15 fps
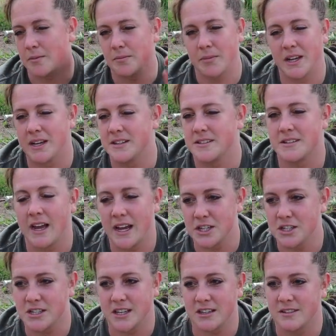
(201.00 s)
because I
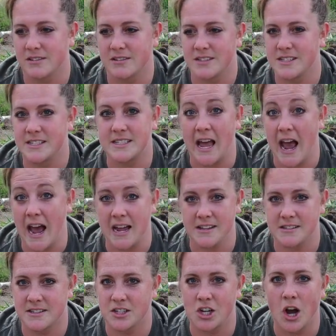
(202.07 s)
just get
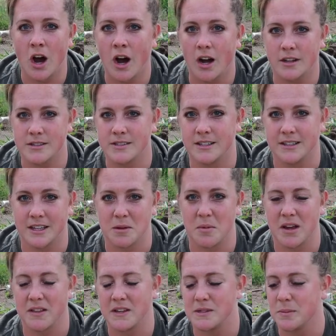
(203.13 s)
sassed constantly
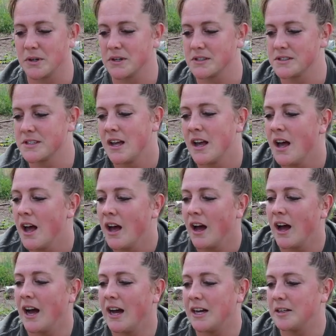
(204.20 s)
by these birds.
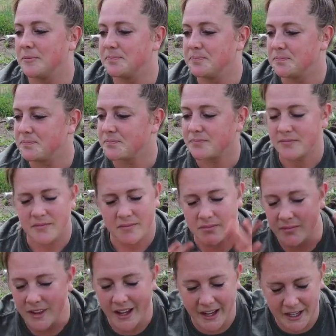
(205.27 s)

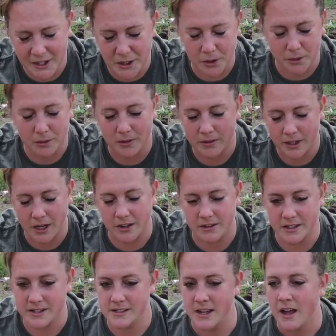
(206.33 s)
Anywho,
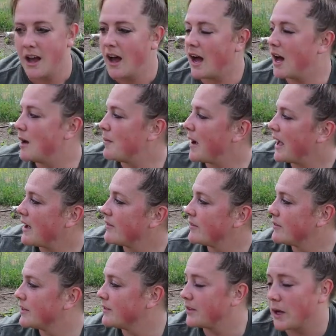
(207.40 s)
regardless, I
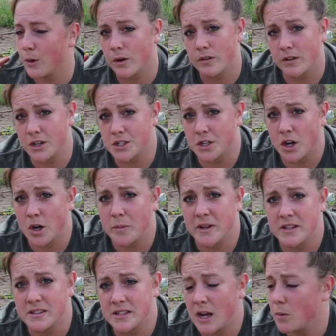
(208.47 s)
have the flowering Russian
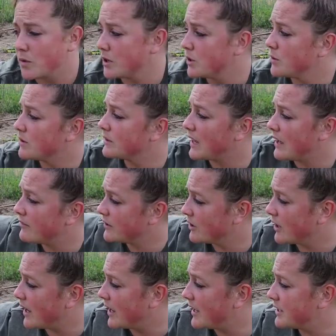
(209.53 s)
almonds. I want to do the
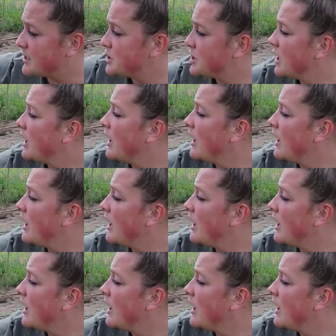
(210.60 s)
lavender hedge.